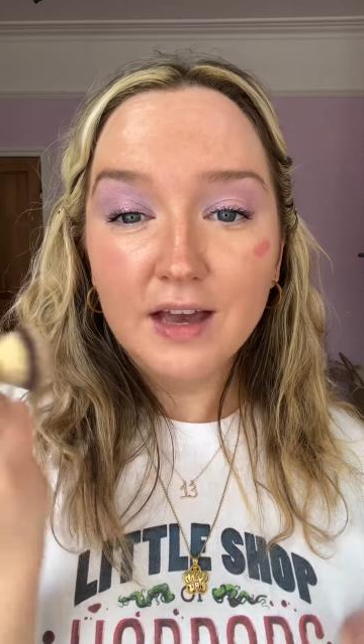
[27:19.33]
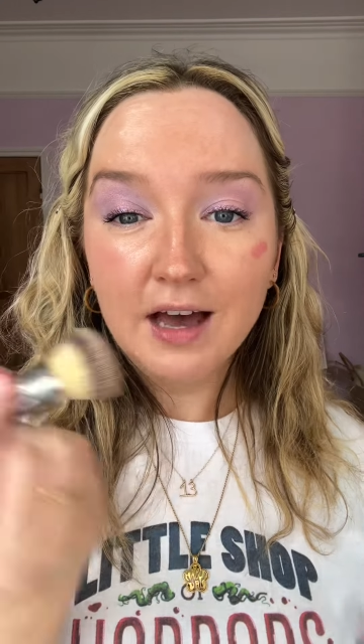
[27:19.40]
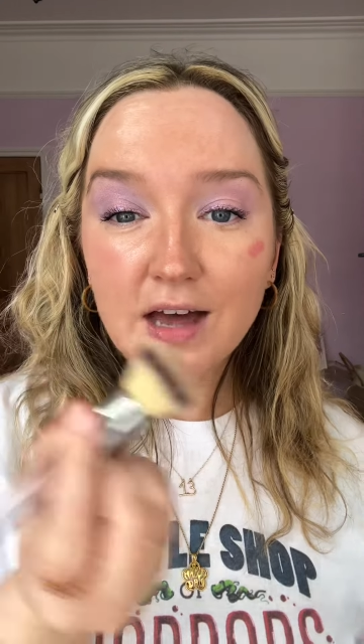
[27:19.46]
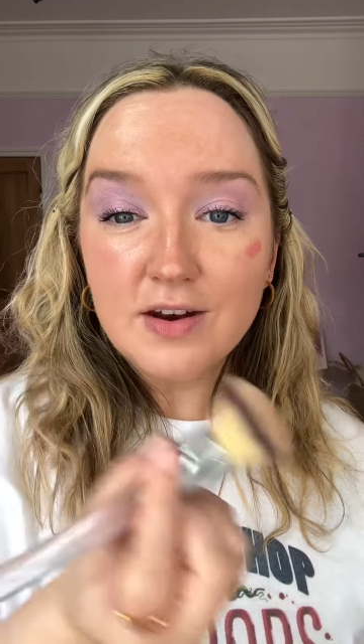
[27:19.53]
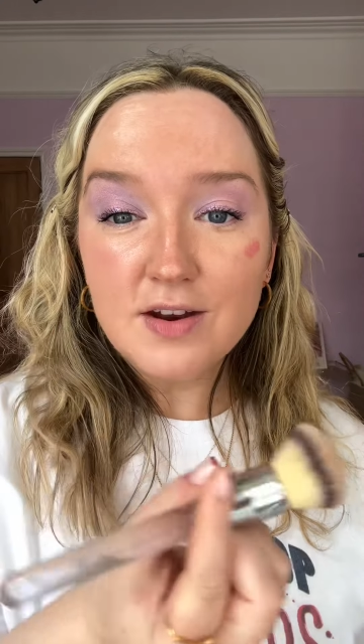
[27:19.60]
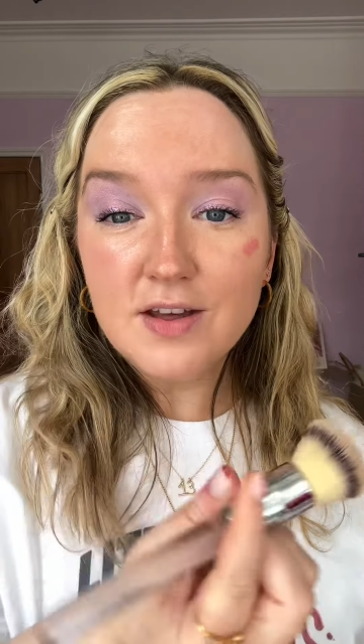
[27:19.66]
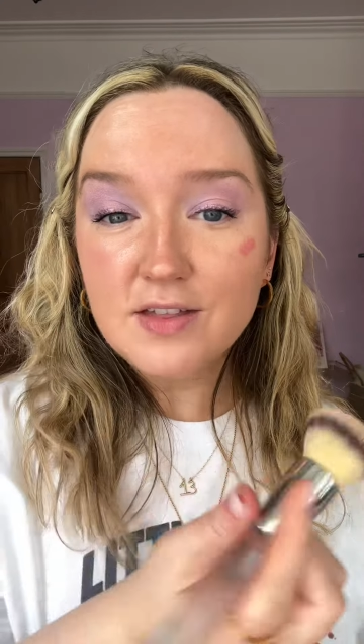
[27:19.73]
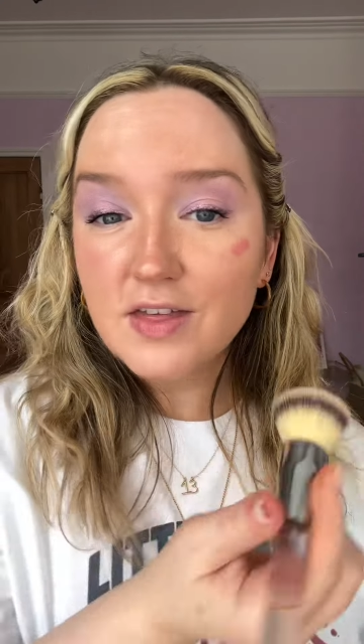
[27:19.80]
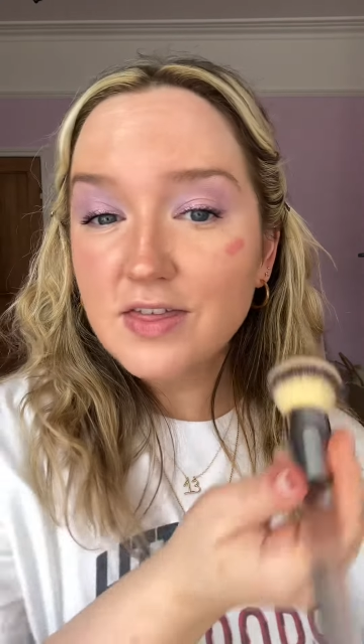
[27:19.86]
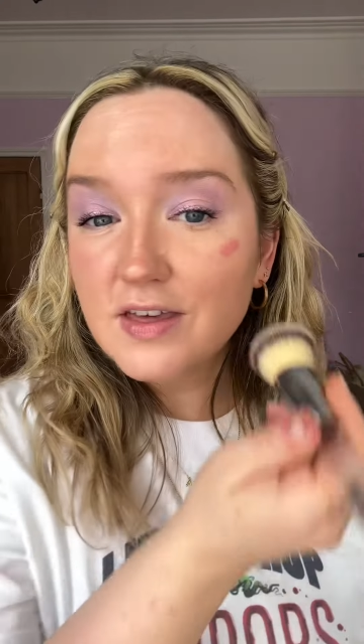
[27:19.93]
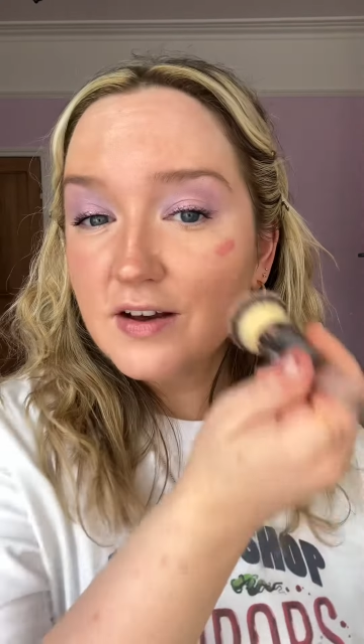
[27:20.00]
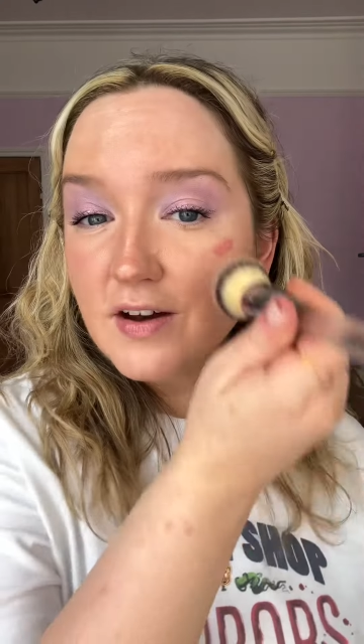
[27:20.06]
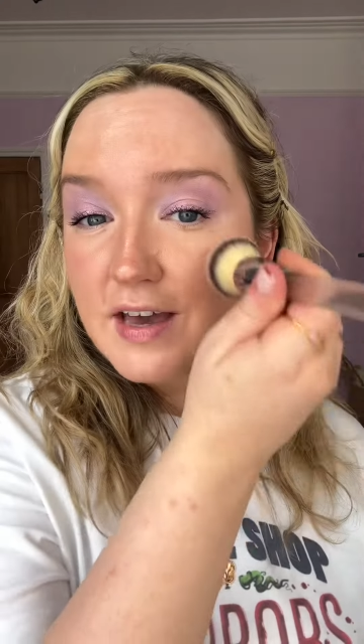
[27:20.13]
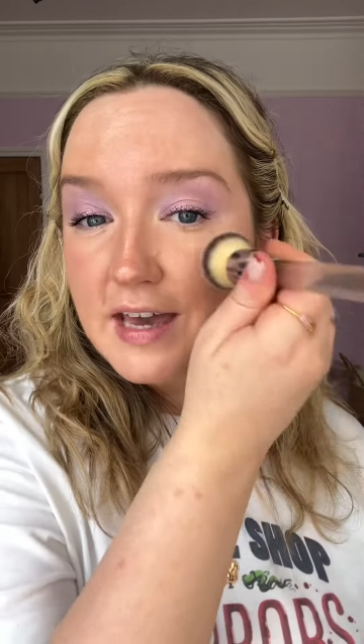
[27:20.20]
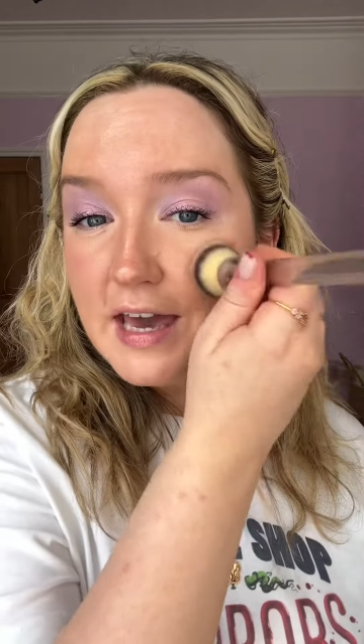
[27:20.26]
Another
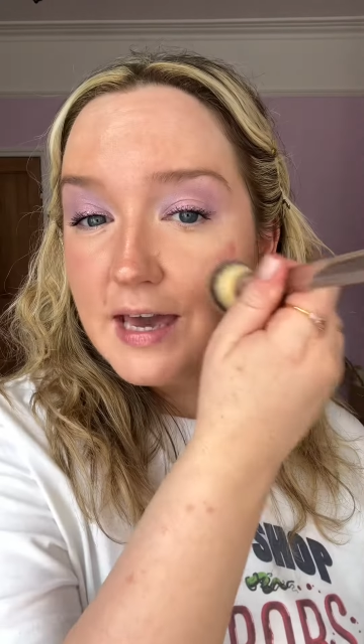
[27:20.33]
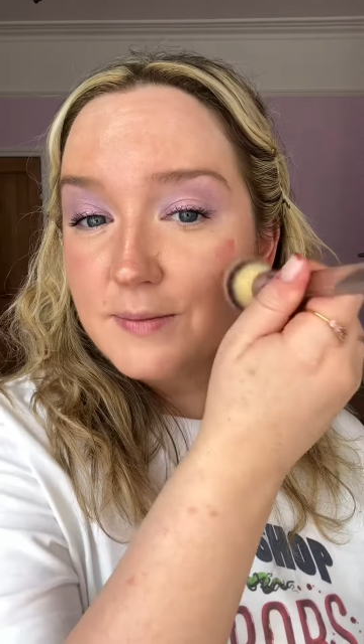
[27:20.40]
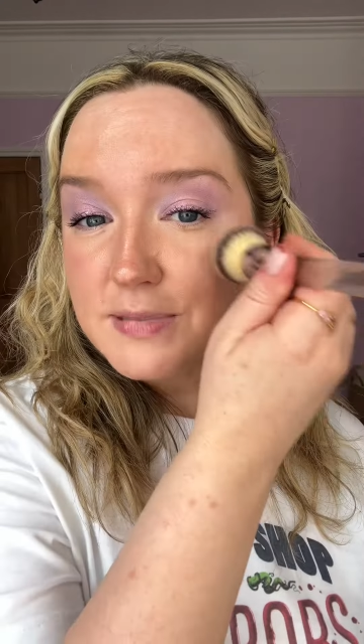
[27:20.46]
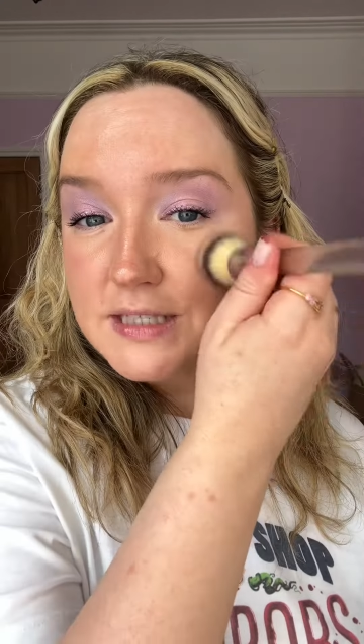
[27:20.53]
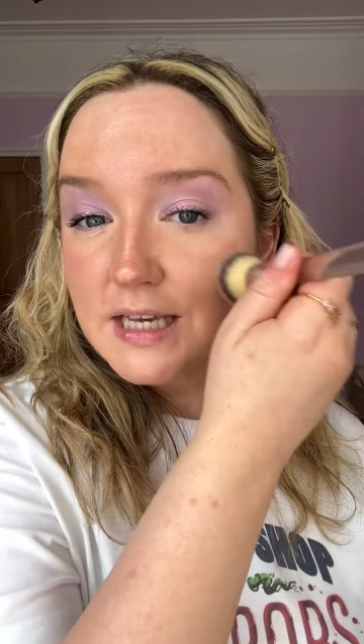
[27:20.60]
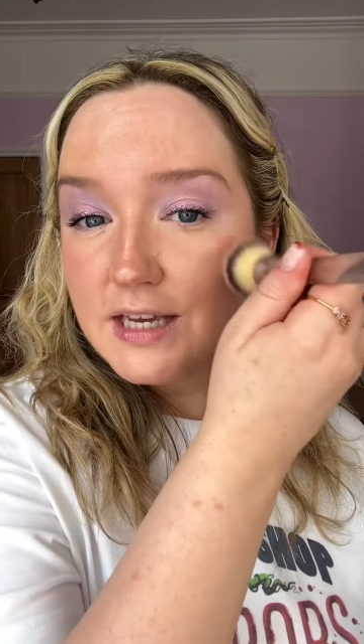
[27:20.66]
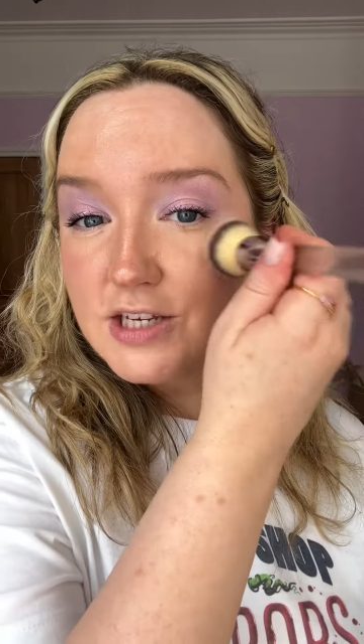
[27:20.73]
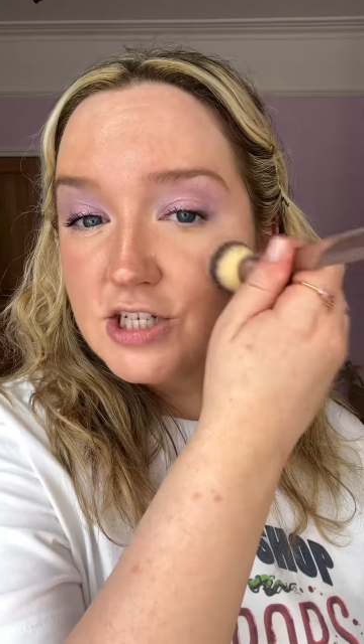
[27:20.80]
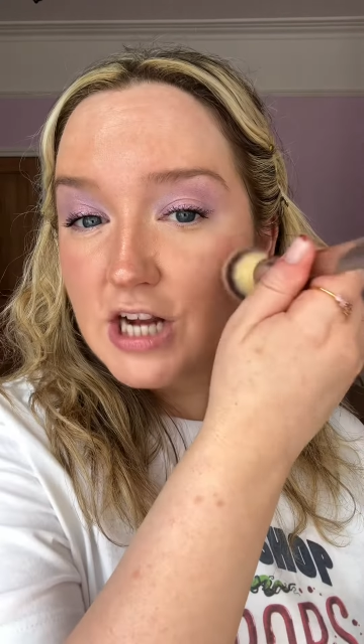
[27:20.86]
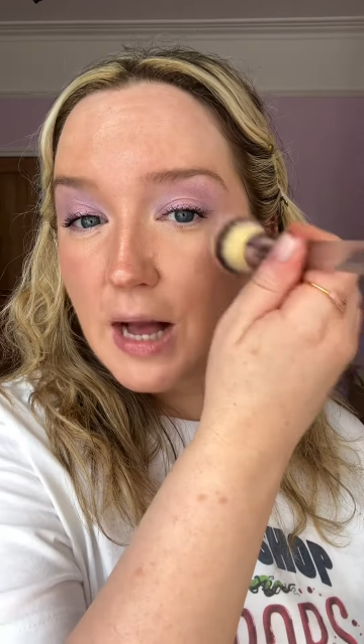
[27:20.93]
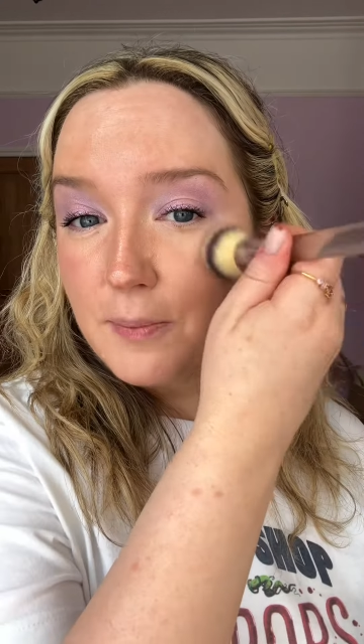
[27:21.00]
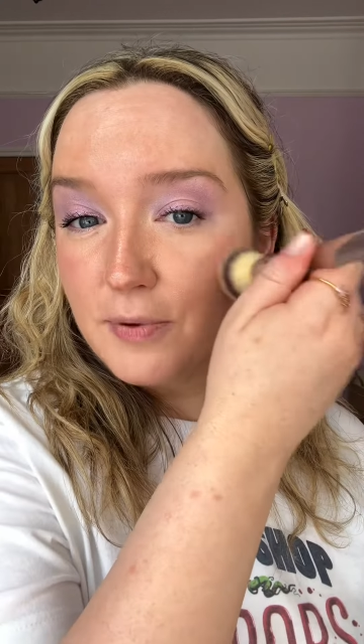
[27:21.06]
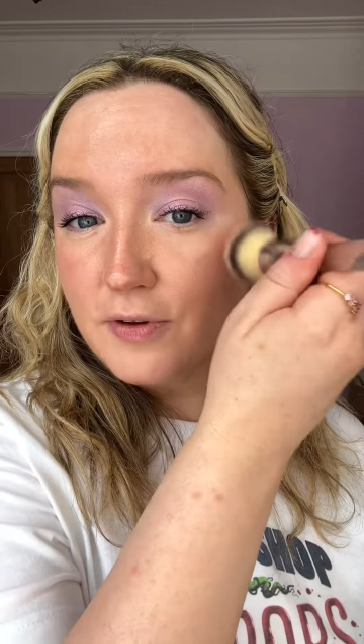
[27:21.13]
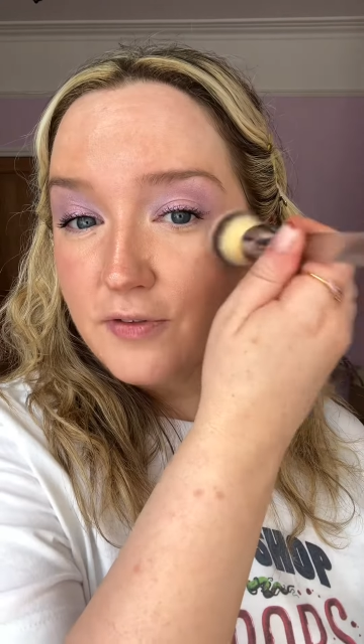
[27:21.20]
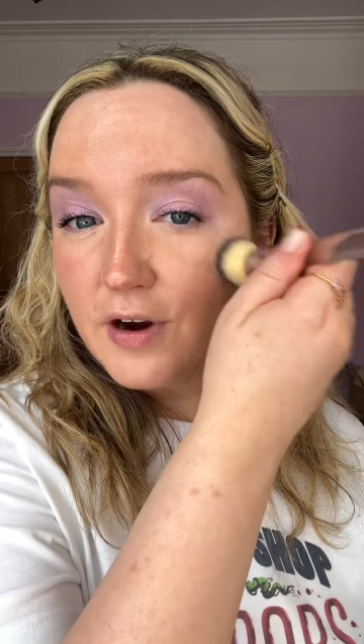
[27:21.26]
thing I keep seeing
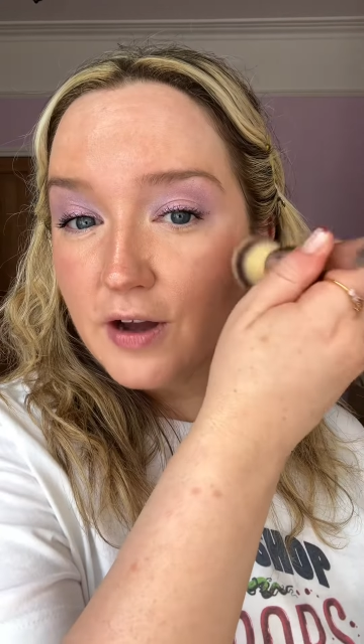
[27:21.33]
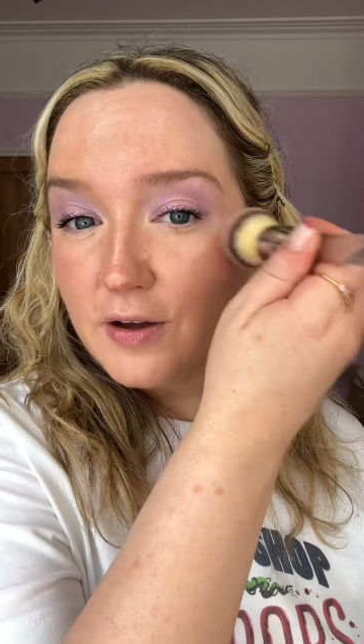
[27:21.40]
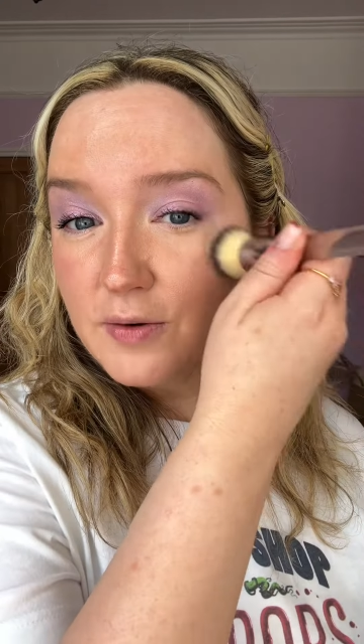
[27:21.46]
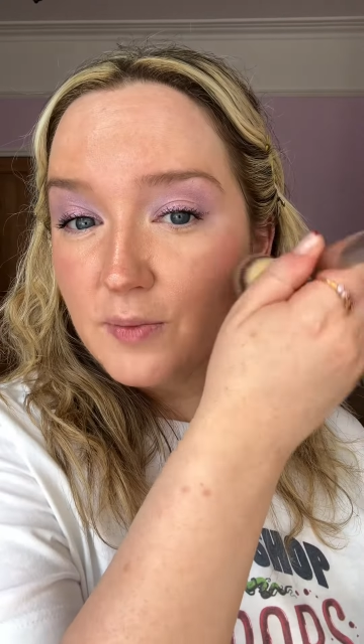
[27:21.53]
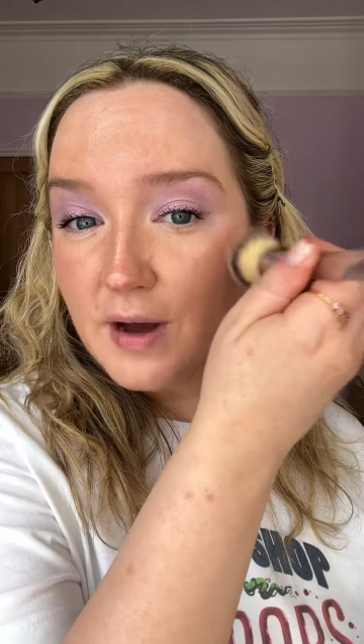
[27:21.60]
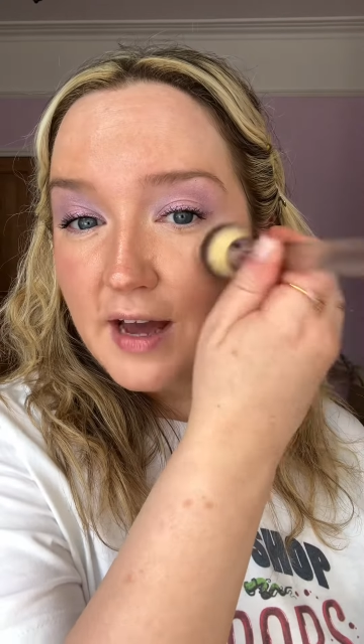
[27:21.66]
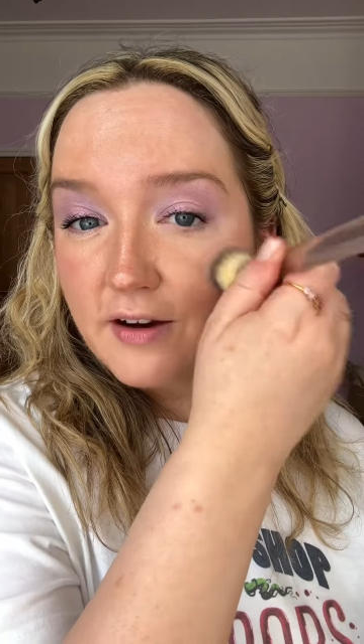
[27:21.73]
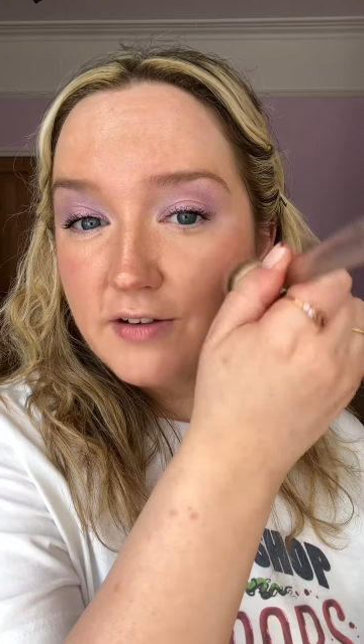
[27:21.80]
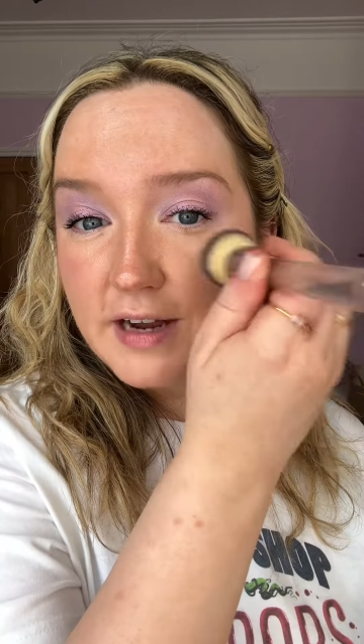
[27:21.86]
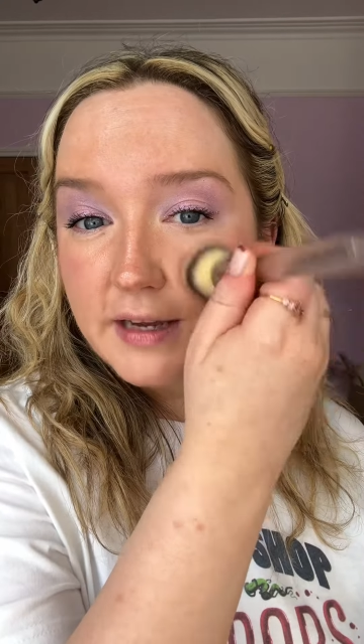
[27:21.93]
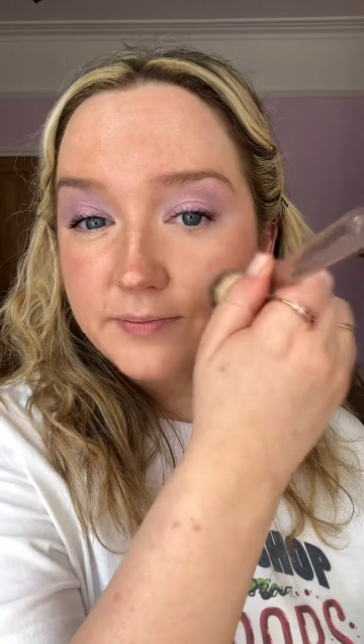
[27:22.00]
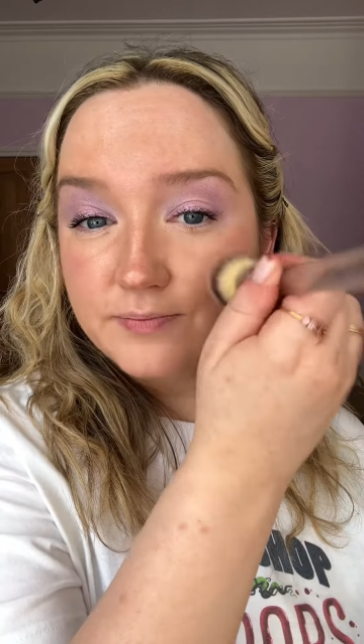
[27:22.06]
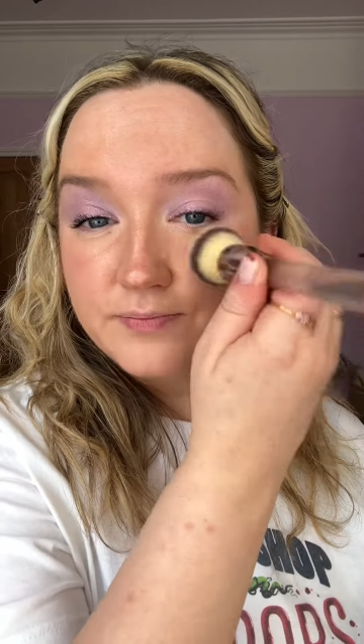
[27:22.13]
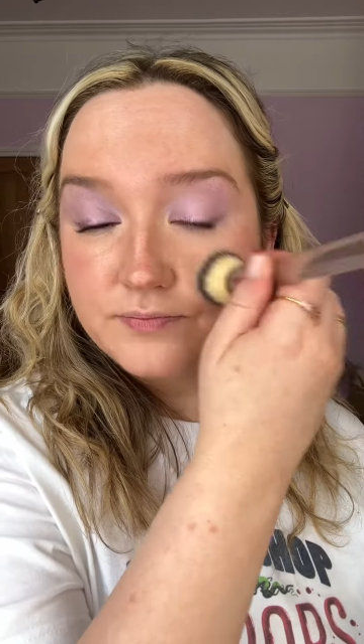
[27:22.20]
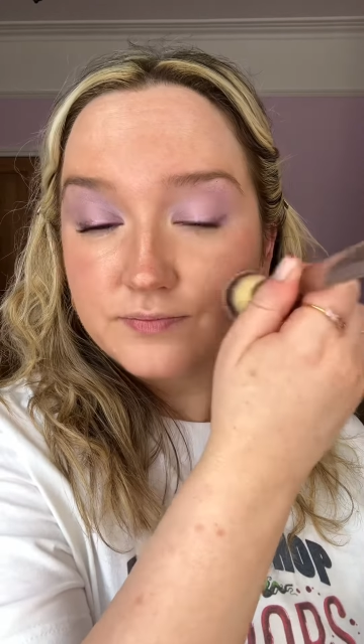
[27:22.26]
Chapel Roan wearing